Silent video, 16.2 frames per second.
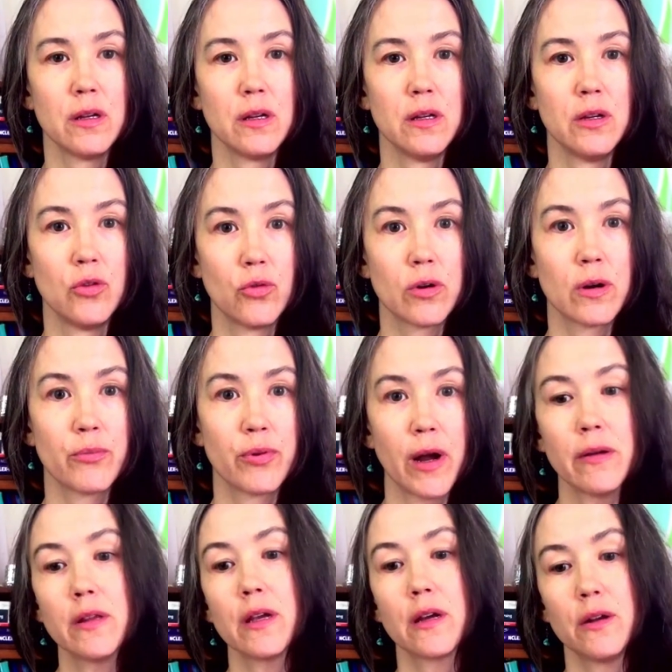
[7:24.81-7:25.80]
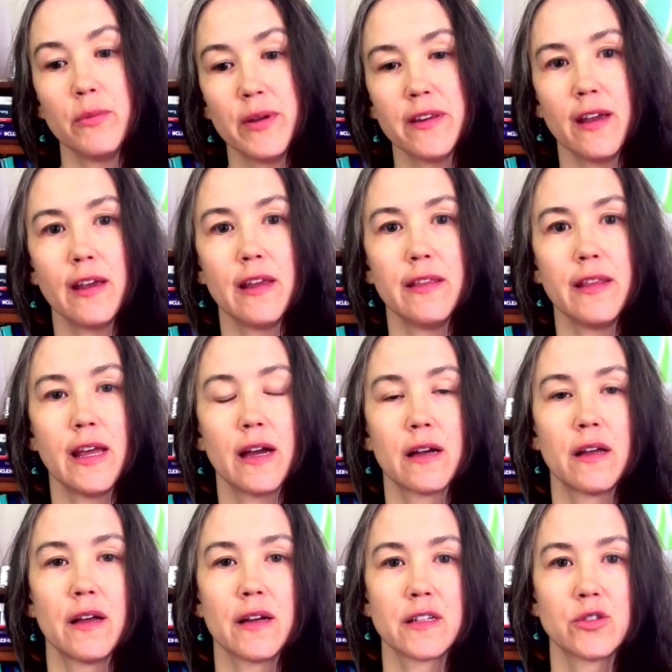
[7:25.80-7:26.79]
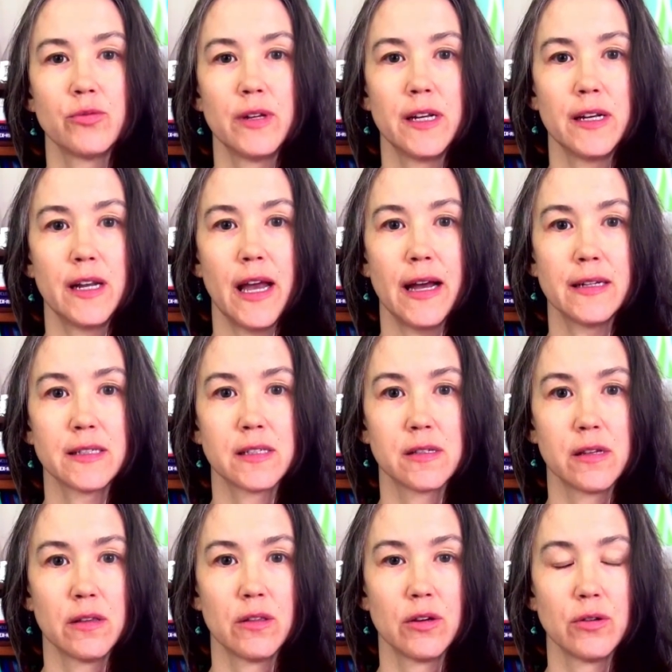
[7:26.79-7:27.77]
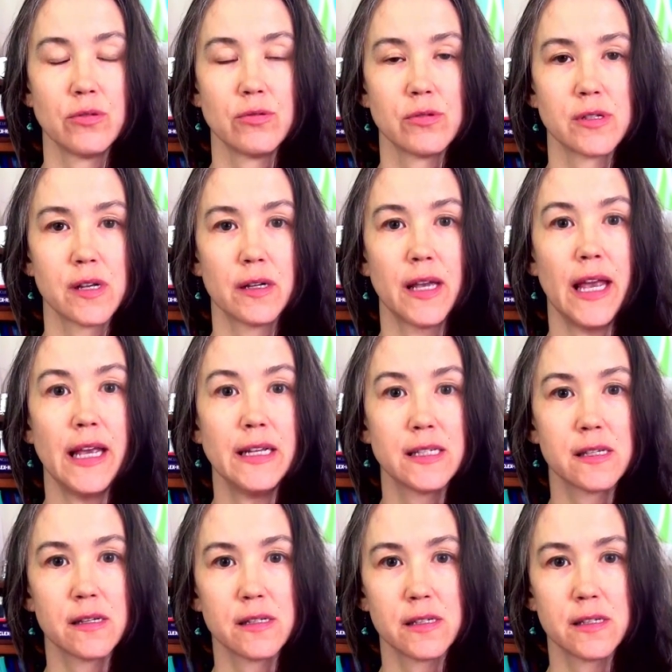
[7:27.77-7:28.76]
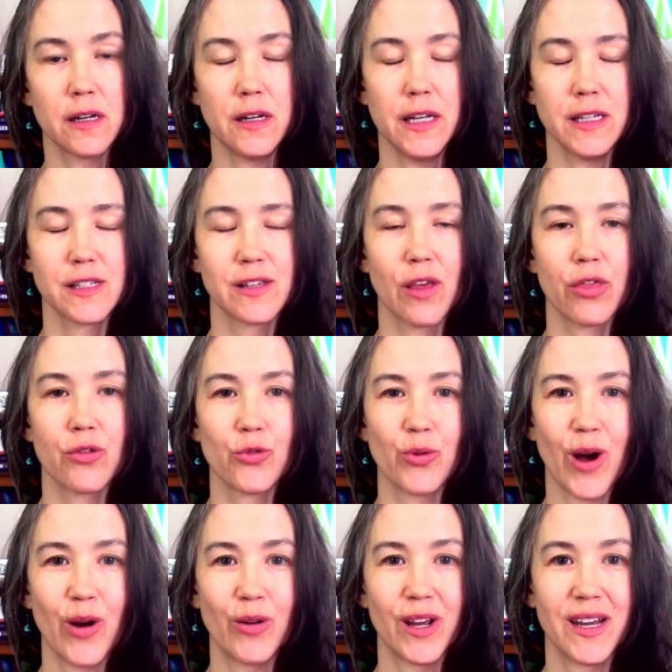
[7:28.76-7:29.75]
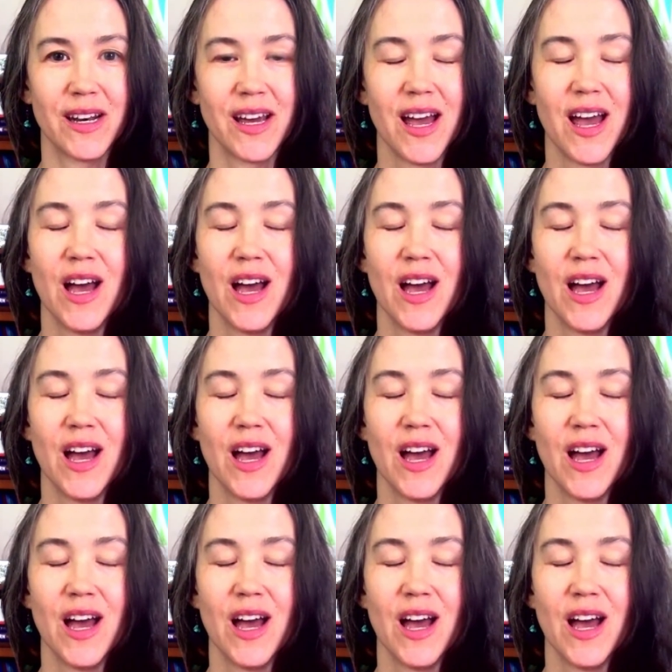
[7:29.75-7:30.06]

you're probably going to be taking the NCLEX when it has those case studies throughout it.